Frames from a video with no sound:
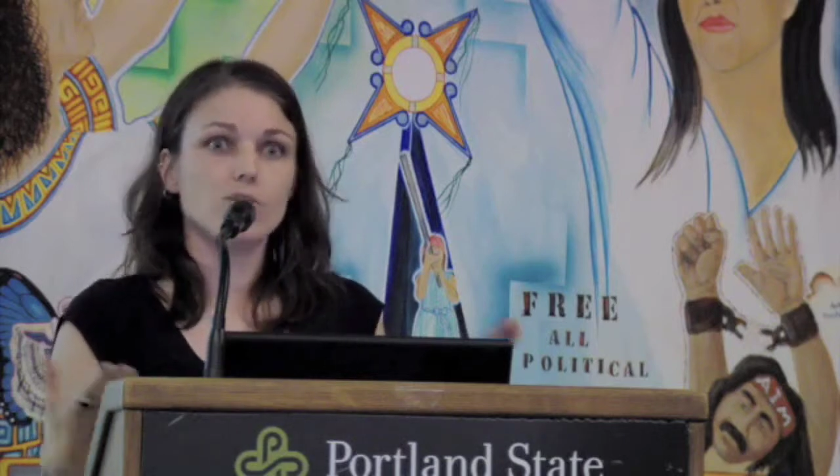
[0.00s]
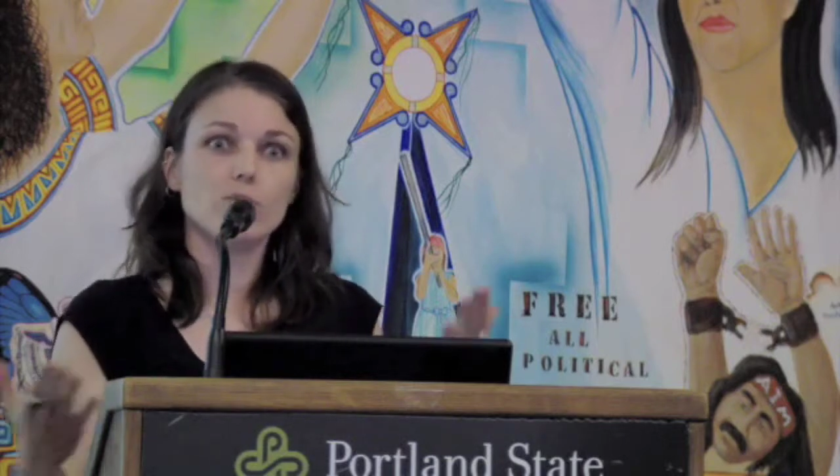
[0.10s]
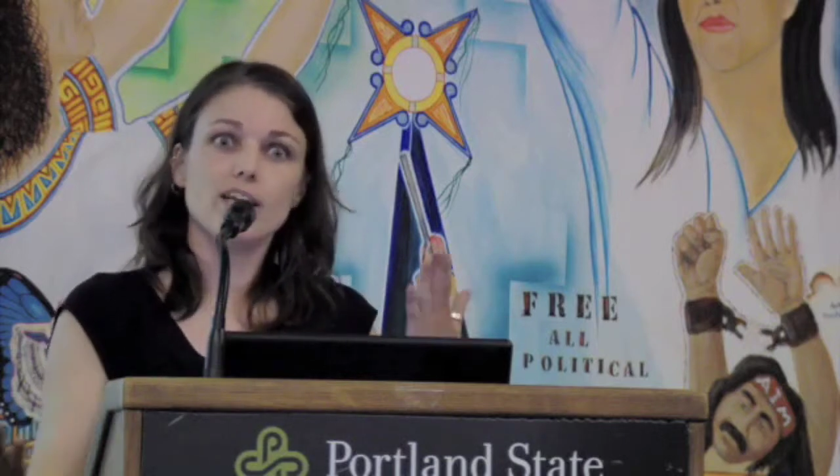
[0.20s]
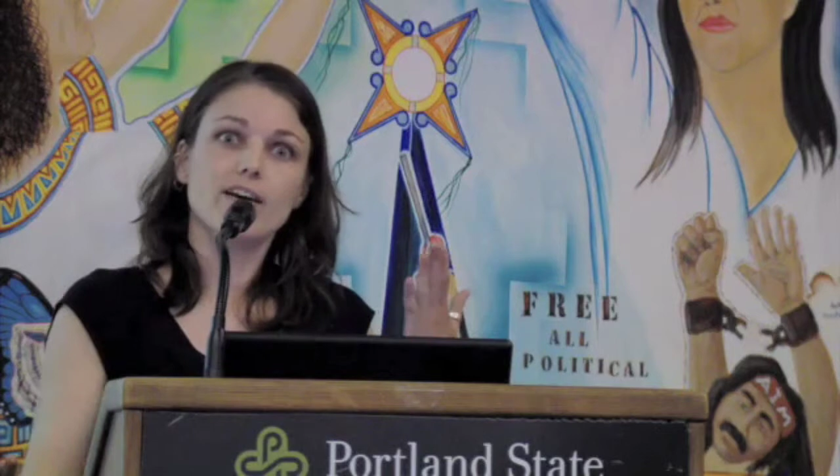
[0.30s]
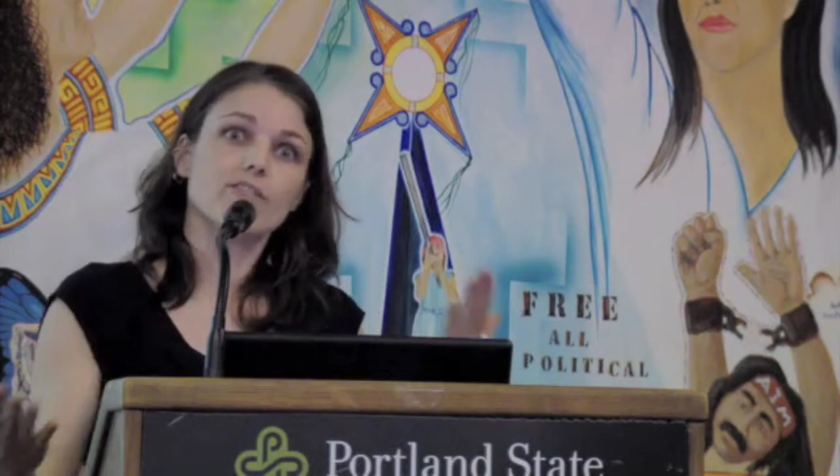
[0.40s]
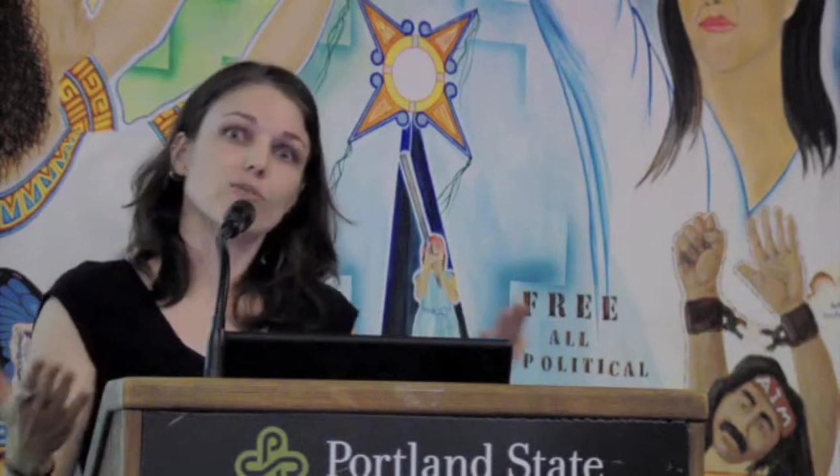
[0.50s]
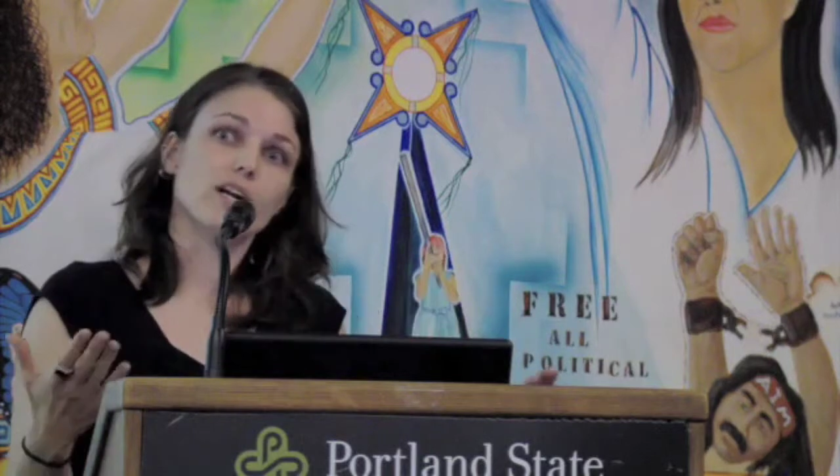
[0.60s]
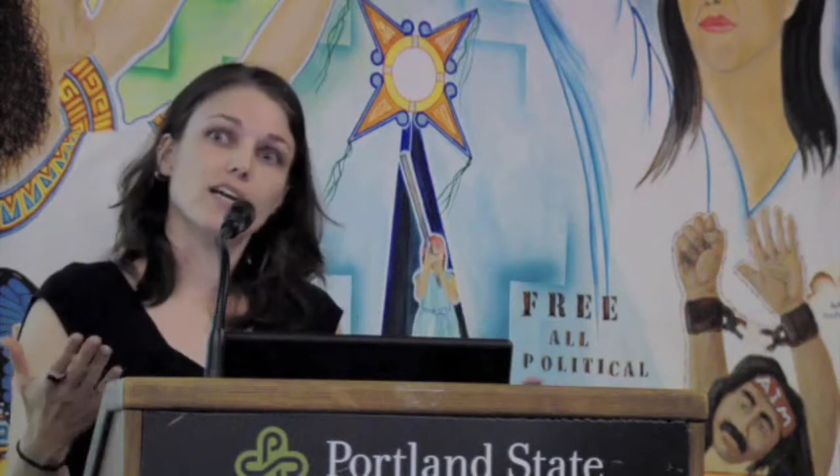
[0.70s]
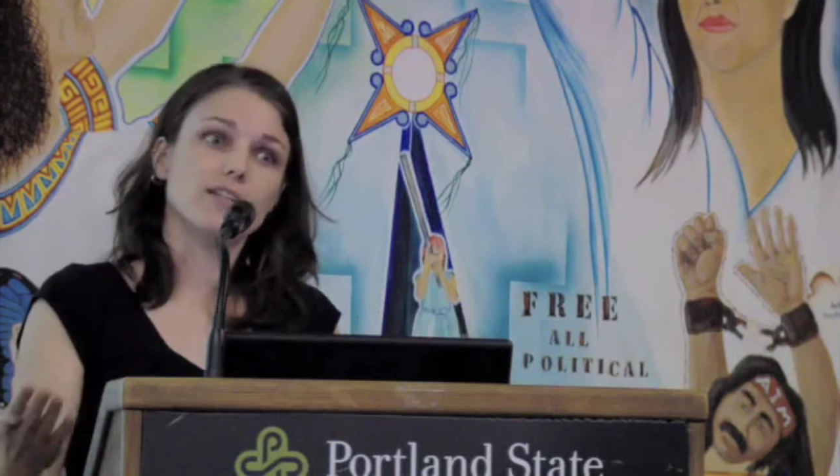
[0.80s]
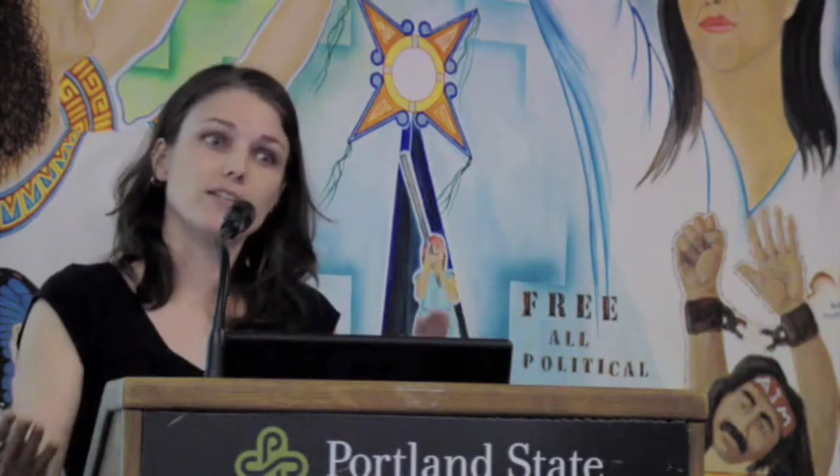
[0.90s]
Do we have the
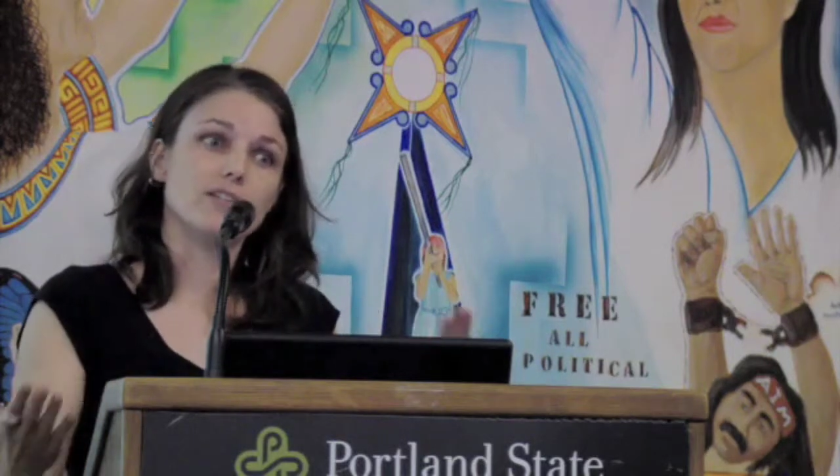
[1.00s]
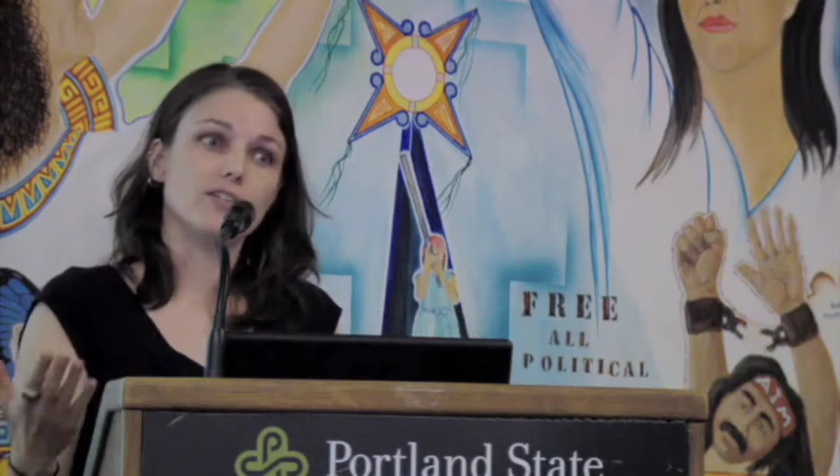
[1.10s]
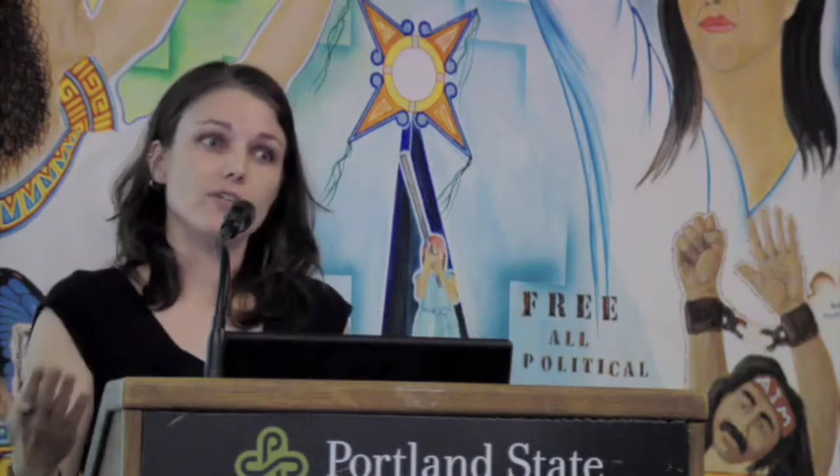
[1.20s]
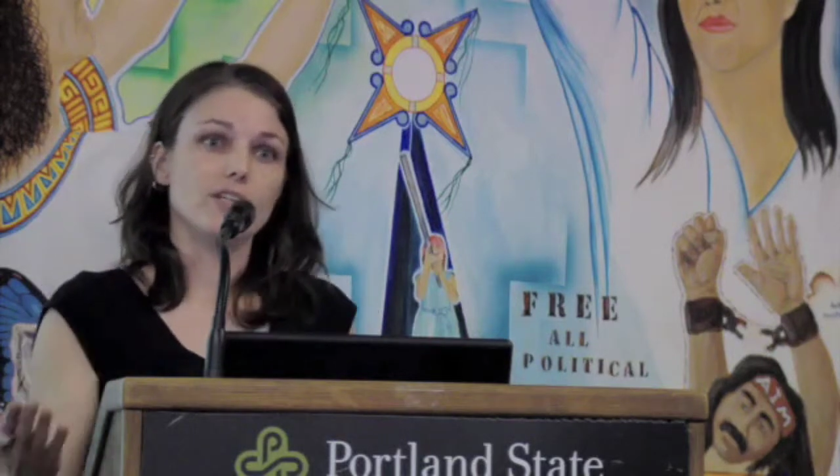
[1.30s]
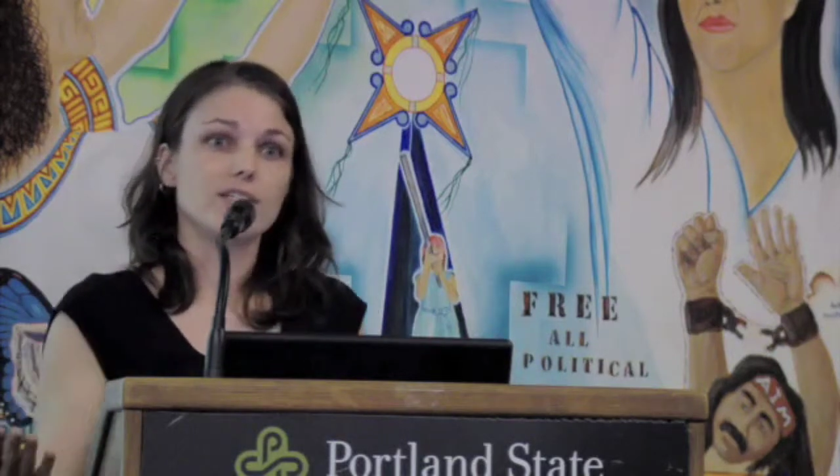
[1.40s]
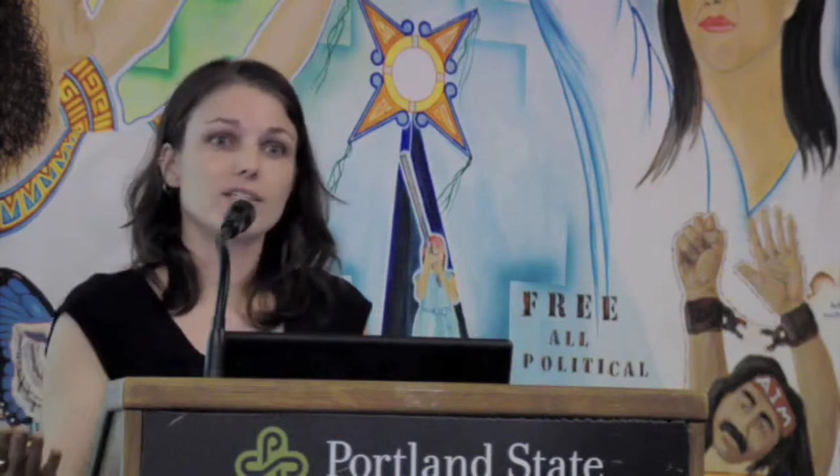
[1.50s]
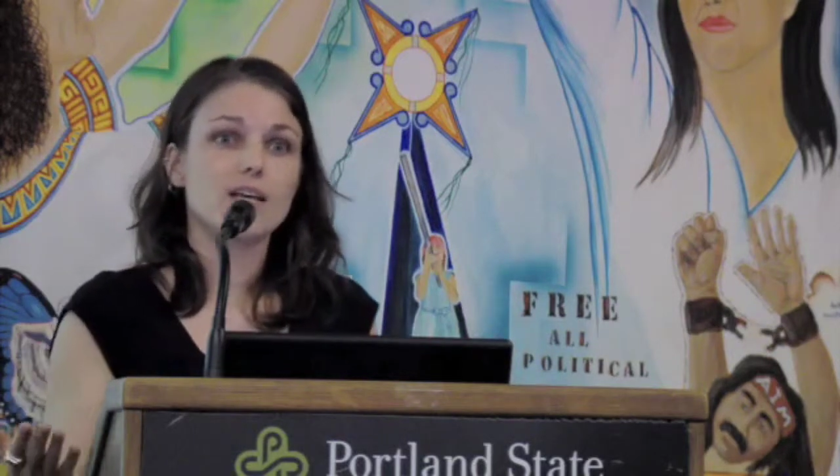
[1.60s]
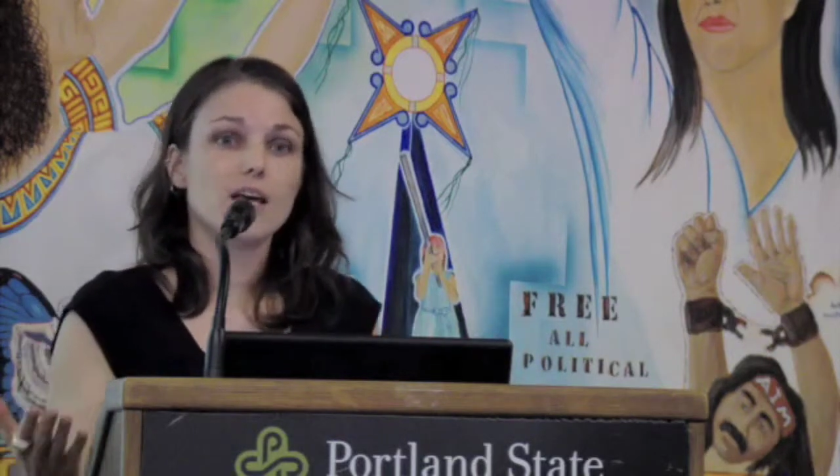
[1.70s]
right to do this?